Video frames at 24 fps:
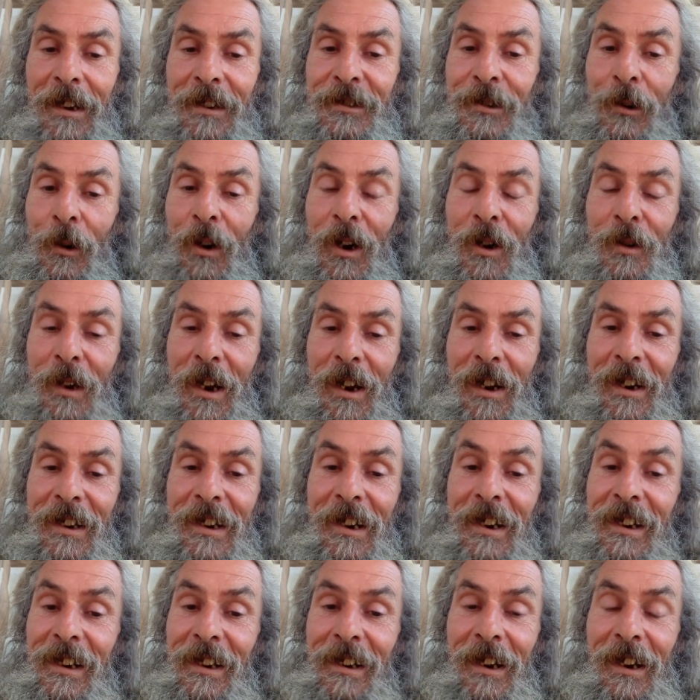So I
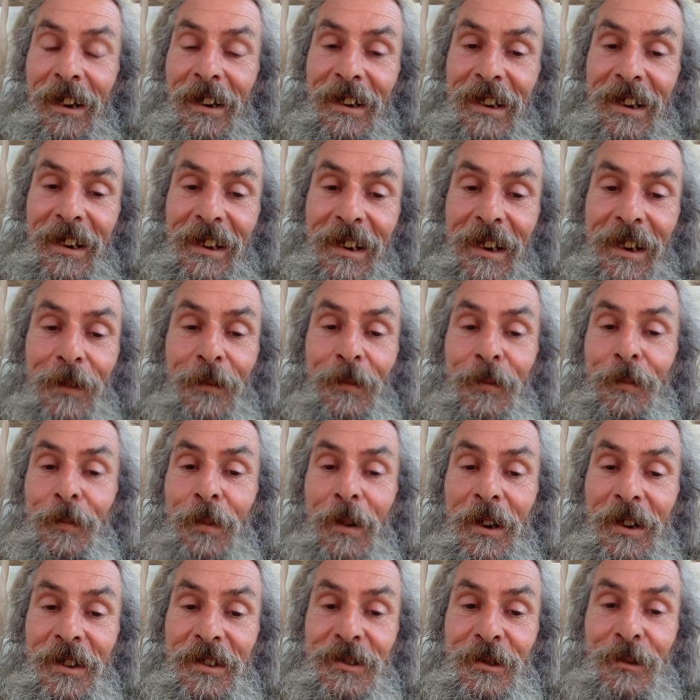can give
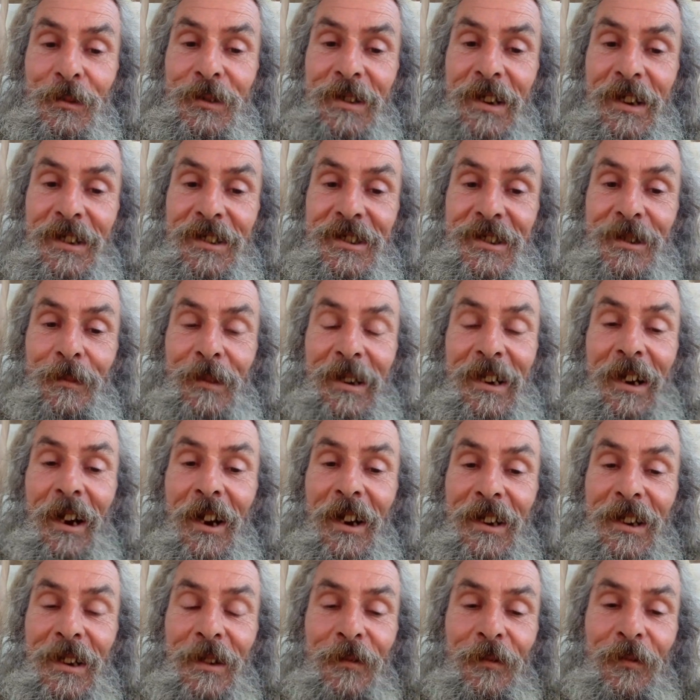personal testimony.
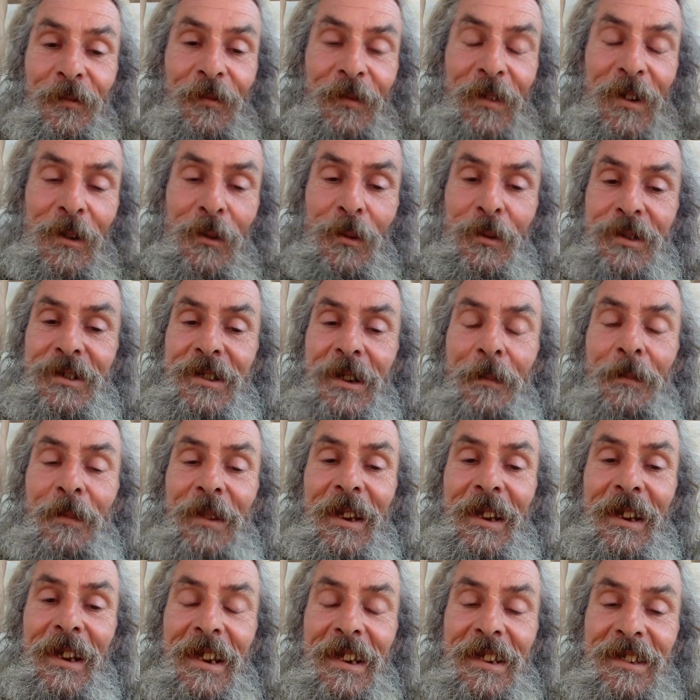I can feel
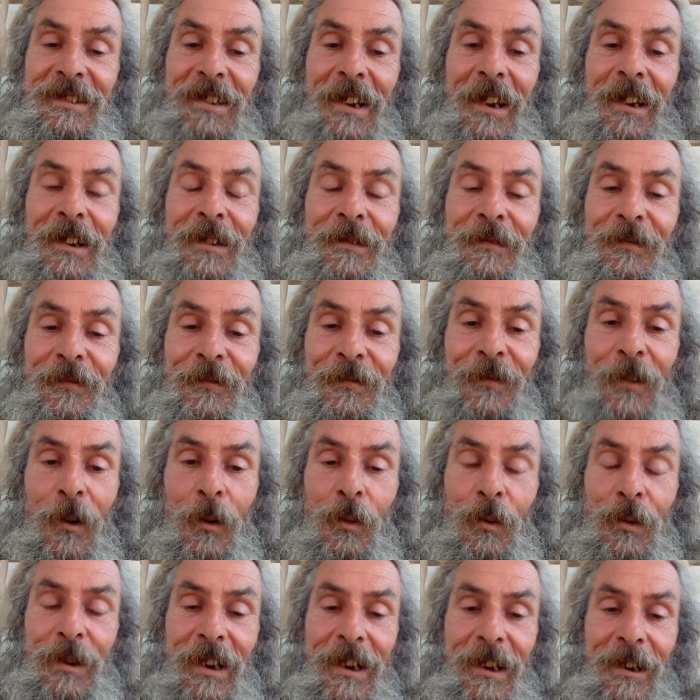something is
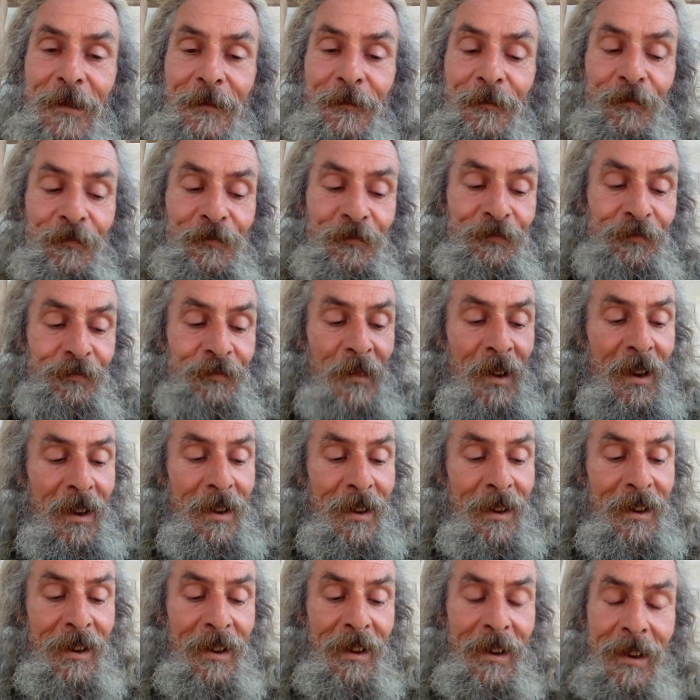unfolding.
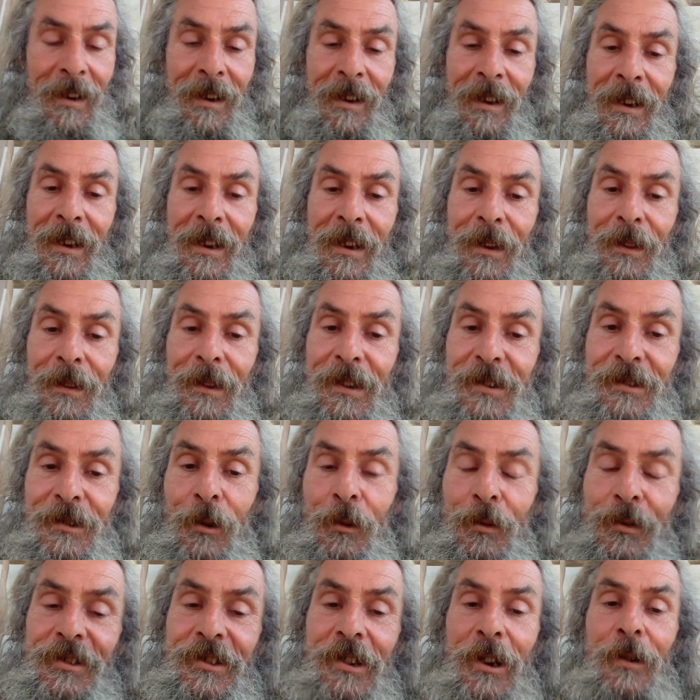This
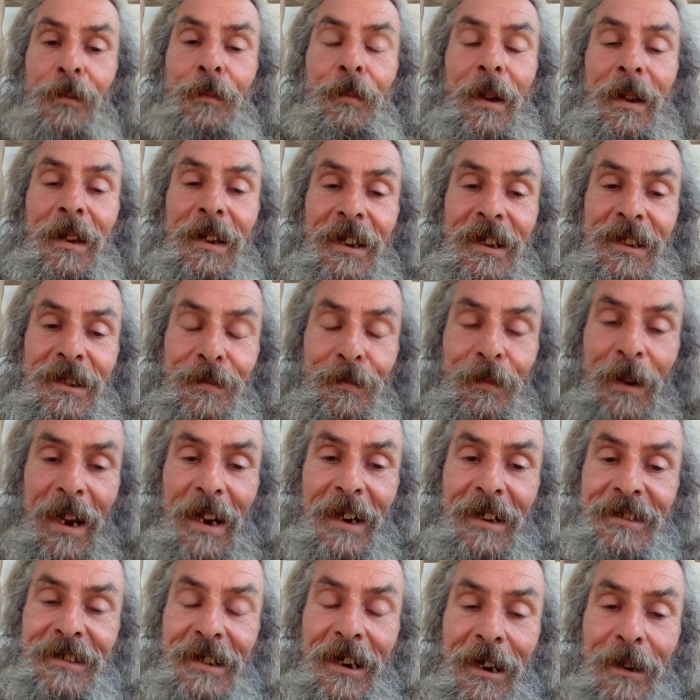also is
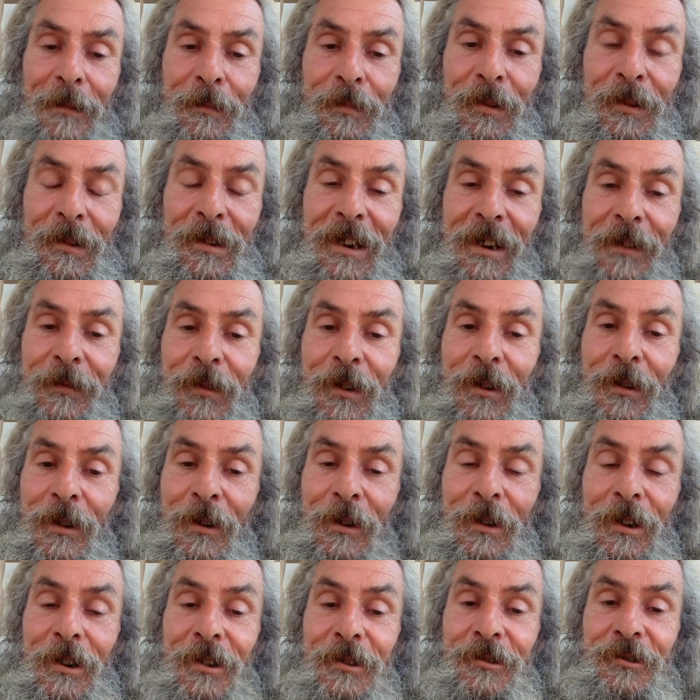backed up if you
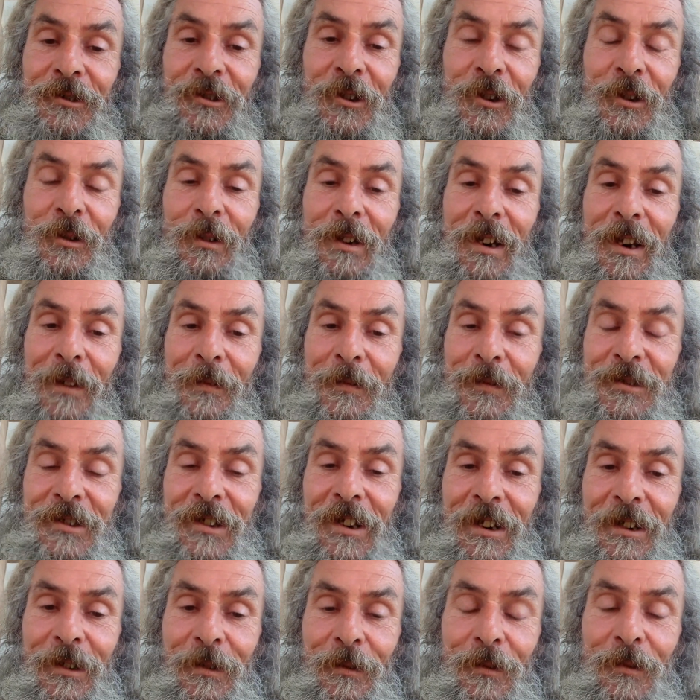look at True Love
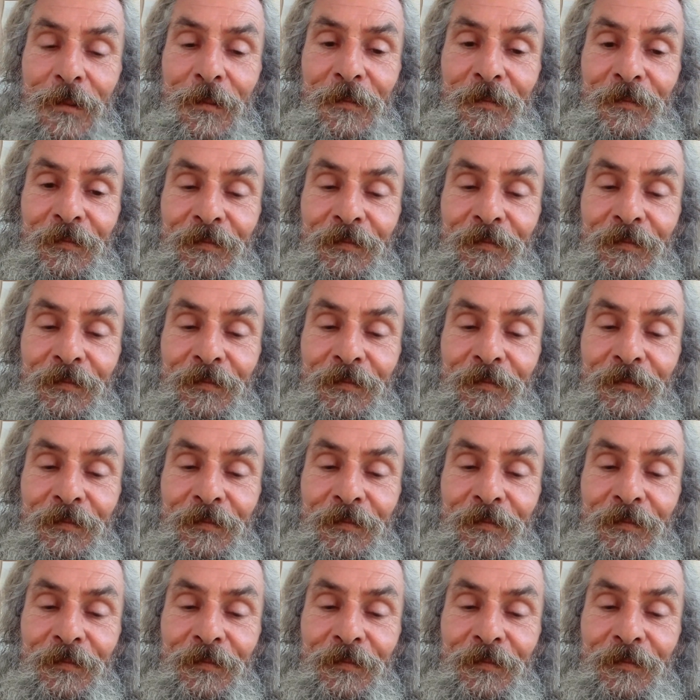Channel,